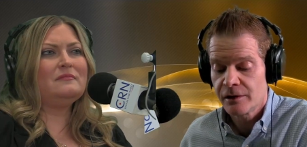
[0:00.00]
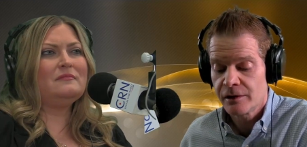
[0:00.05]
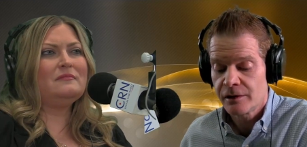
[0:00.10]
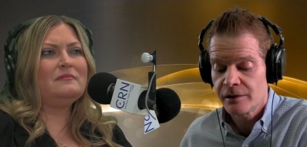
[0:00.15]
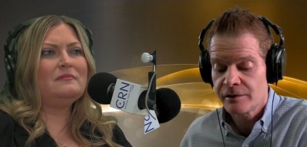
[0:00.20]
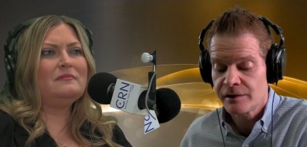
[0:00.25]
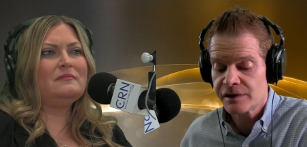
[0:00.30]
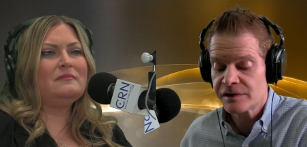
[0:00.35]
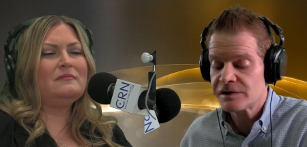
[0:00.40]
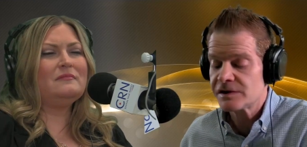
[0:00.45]

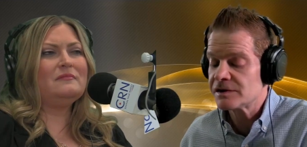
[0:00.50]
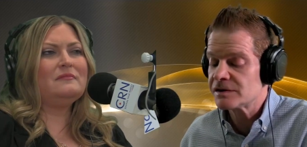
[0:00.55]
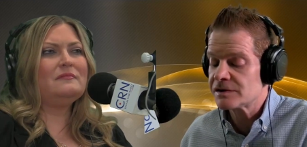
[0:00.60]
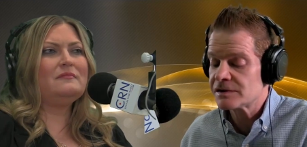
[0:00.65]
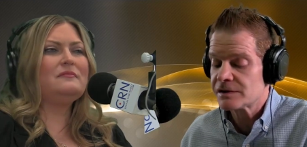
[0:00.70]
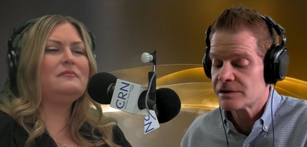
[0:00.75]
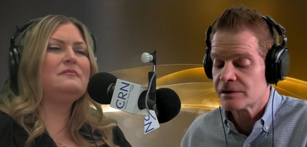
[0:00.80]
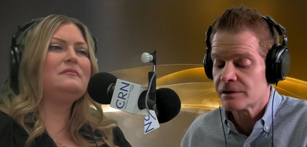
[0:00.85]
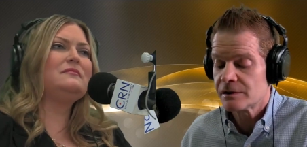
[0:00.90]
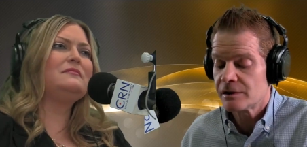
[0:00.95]
Speaker 1: This
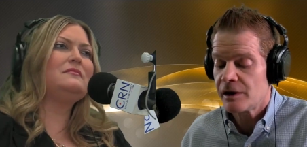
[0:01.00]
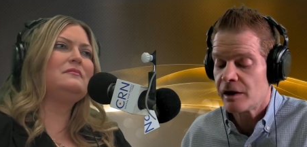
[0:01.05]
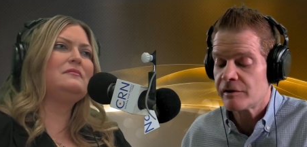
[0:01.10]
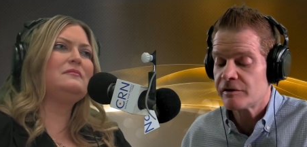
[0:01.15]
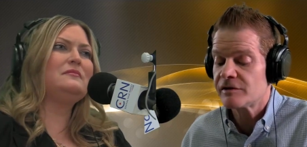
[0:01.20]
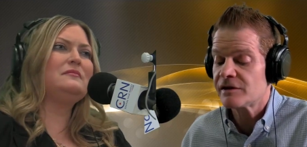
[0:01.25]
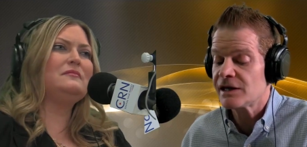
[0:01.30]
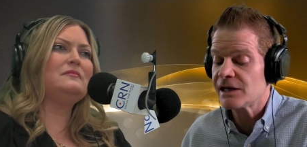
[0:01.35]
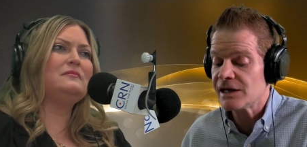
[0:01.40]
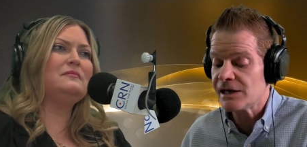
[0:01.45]
is a
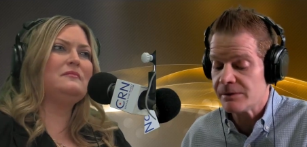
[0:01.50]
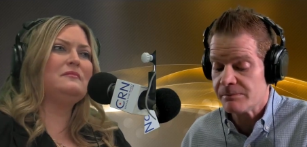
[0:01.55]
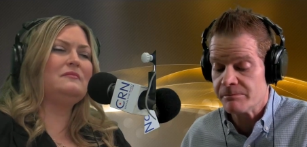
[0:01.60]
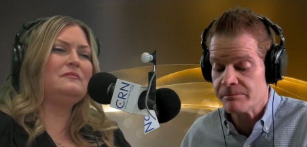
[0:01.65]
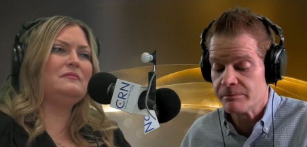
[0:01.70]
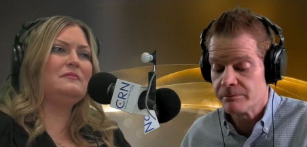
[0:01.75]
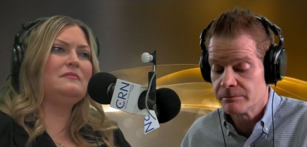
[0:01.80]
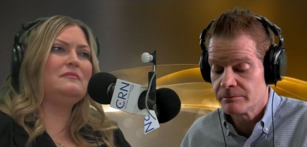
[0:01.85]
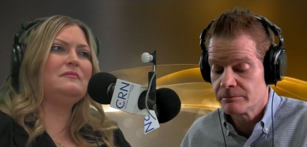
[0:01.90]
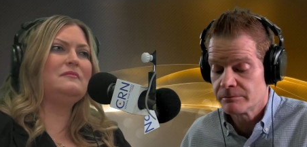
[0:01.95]
theme.
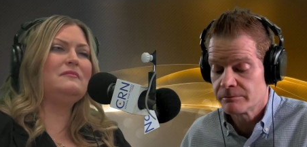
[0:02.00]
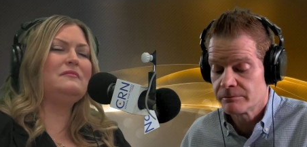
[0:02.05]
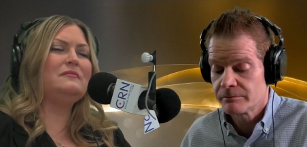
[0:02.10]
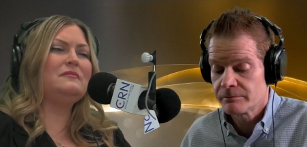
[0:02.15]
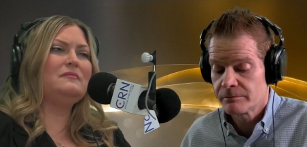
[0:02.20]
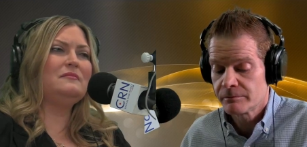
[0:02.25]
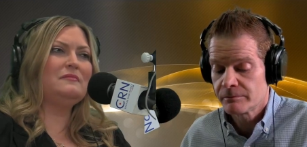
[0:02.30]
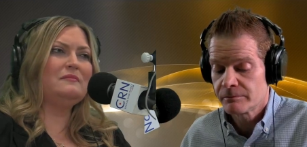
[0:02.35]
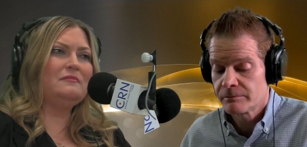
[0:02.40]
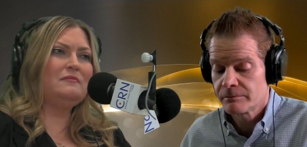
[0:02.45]

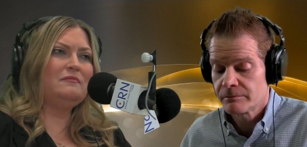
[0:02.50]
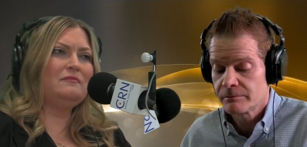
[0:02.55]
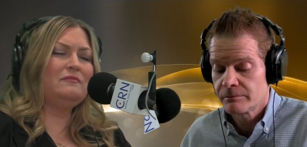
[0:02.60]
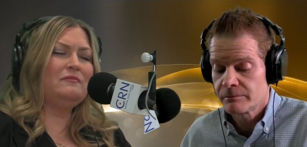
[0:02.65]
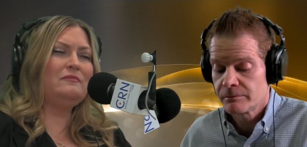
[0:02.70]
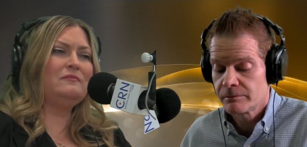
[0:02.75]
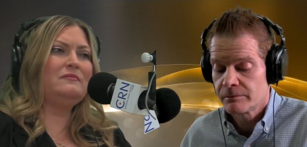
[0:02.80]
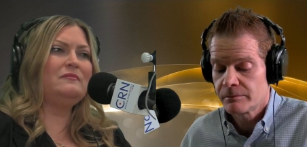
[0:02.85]
Mm-hmm.